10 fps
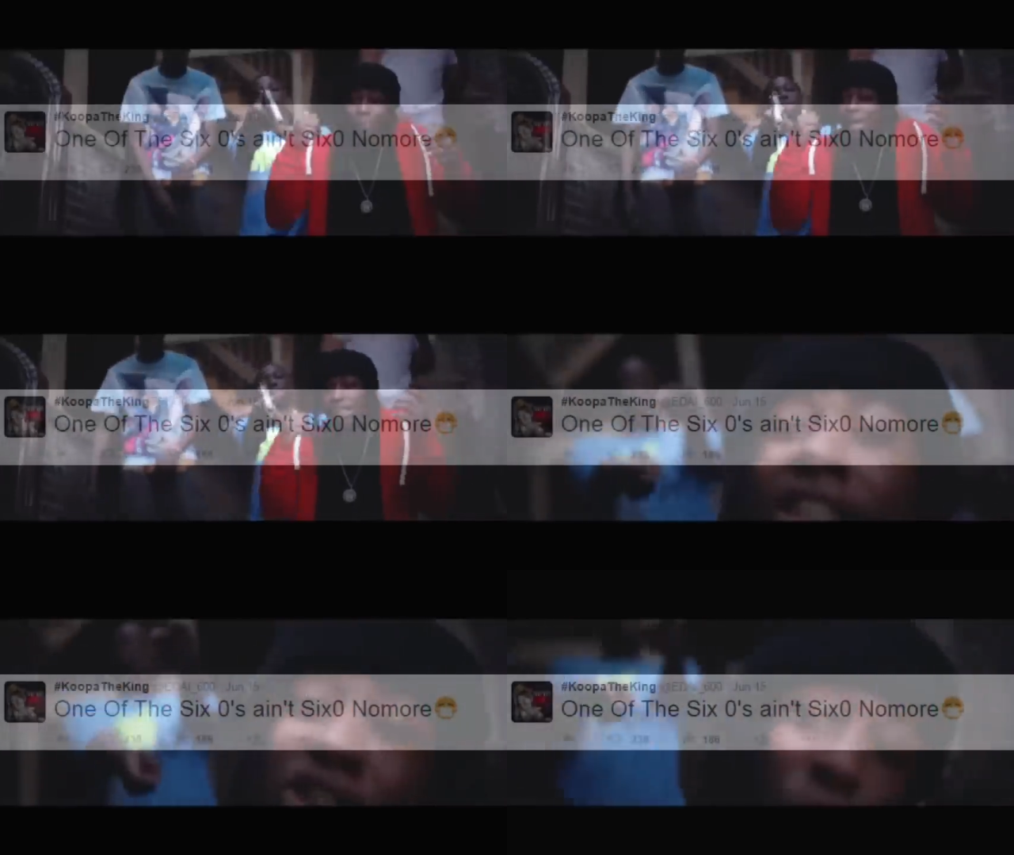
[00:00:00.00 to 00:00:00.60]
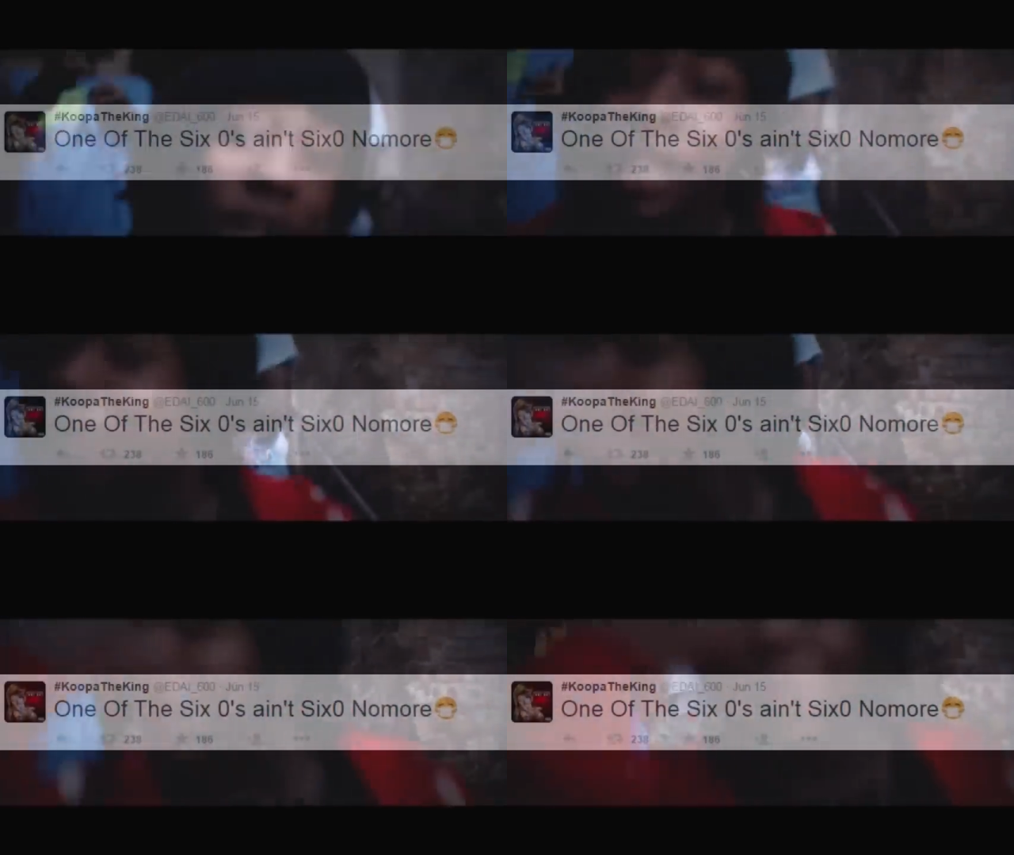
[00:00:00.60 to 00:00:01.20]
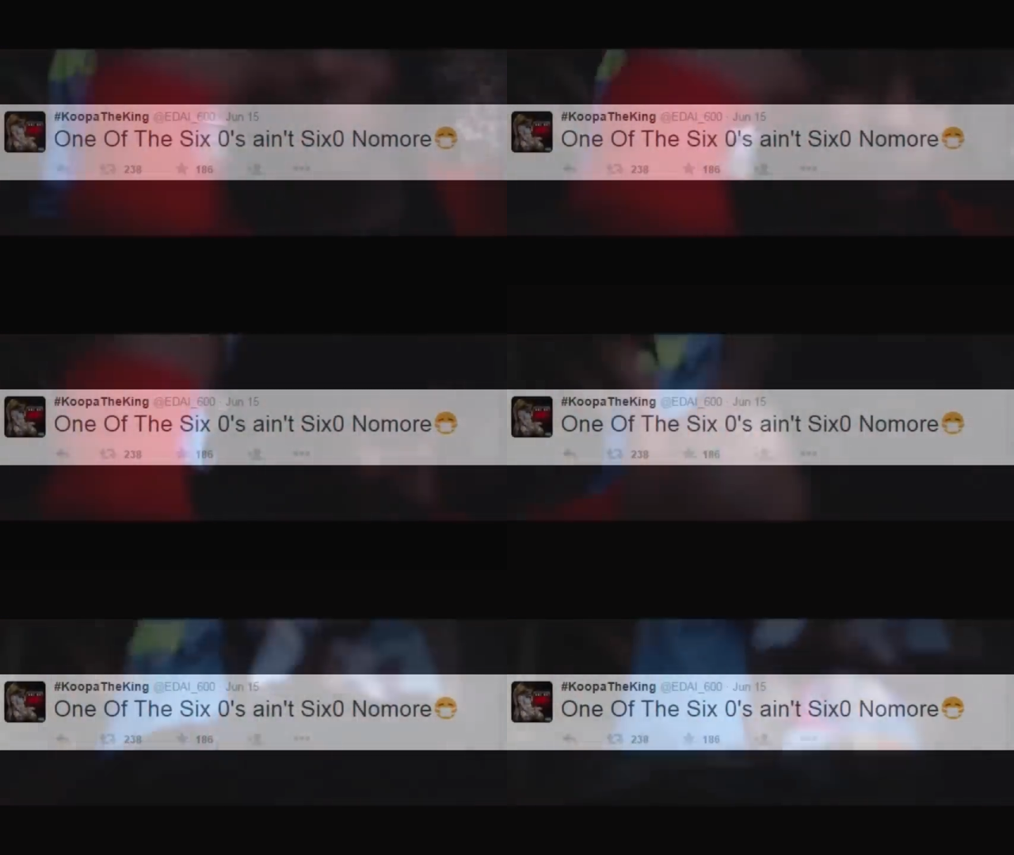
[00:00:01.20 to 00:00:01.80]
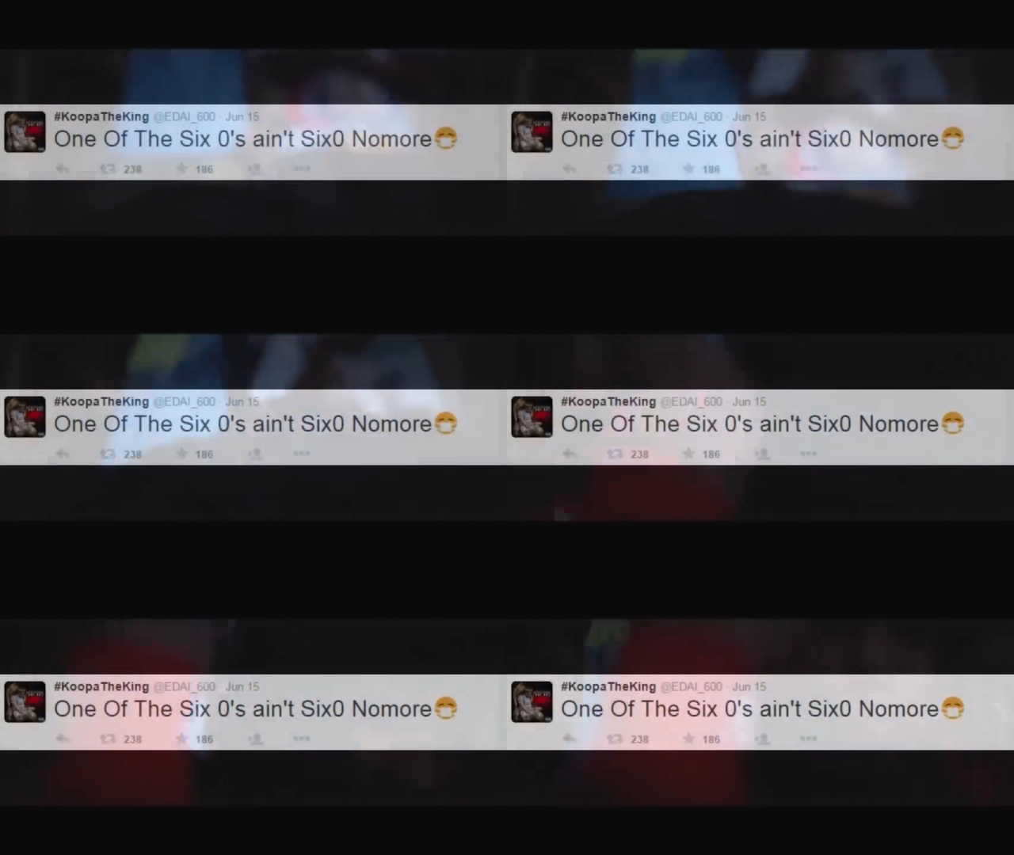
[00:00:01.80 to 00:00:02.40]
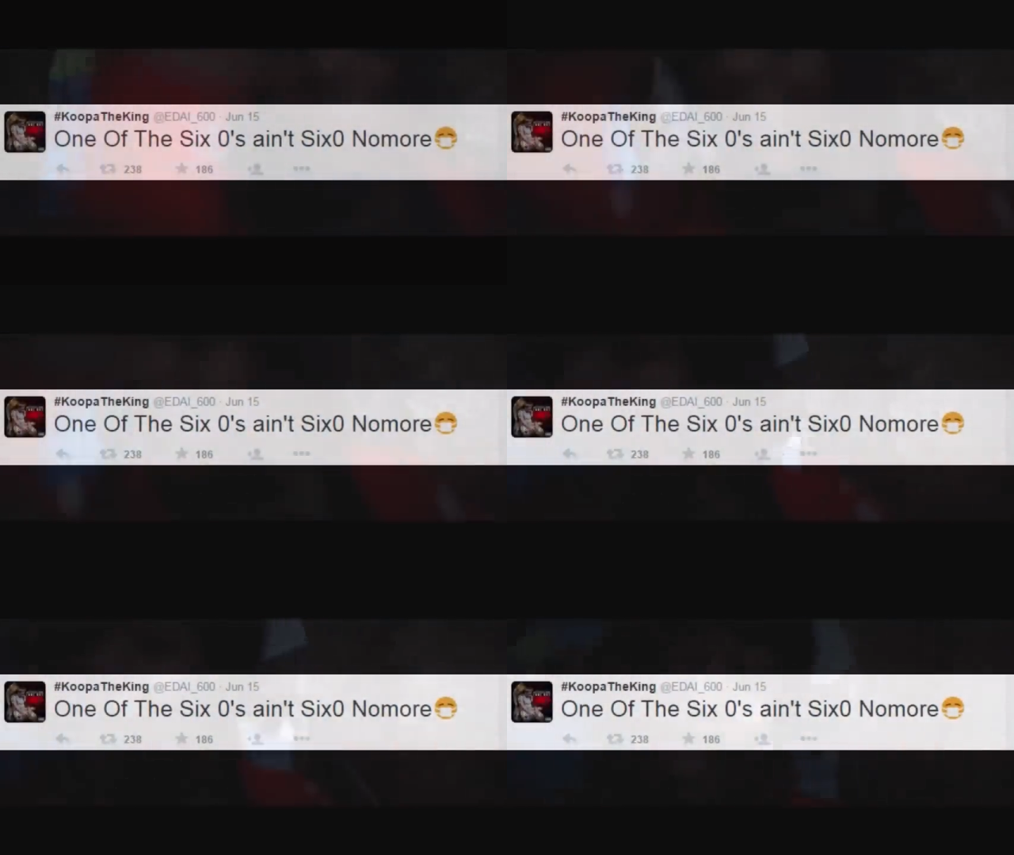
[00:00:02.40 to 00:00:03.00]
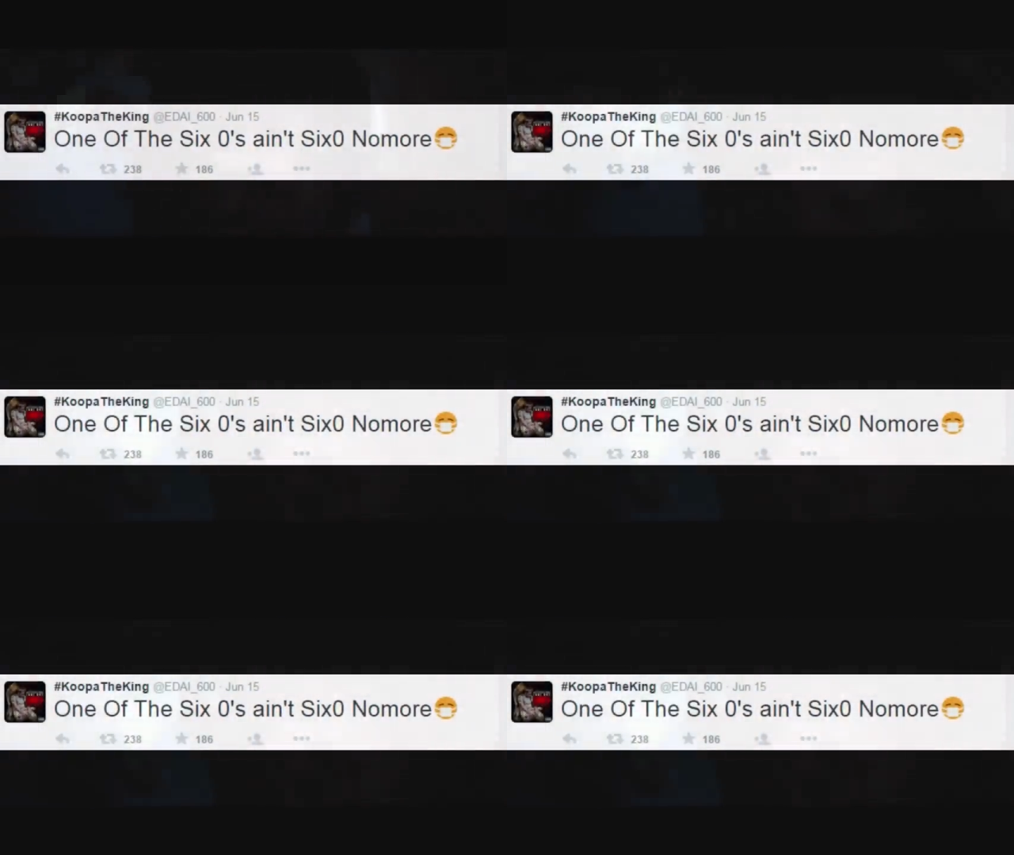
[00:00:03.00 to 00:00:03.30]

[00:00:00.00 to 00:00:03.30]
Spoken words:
No face is visible, so there are no lips to read.